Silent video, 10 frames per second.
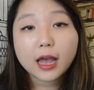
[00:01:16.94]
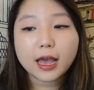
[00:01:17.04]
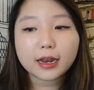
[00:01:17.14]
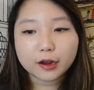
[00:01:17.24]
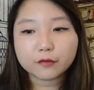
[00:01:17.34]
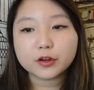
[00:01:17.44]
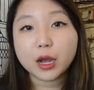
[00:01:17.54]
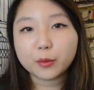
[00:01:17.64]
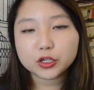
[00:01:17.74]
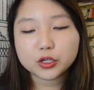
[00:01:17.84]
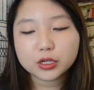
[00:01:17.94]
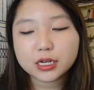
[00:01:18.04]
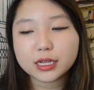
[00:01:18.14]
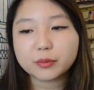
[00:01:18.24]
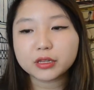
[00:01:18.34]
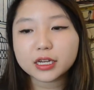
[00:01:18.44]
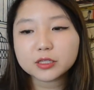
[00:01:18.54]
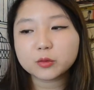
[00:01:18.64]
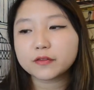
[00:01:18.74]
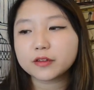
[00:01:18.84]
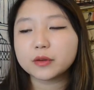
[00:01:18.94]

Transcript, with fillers: at every opportunity plus with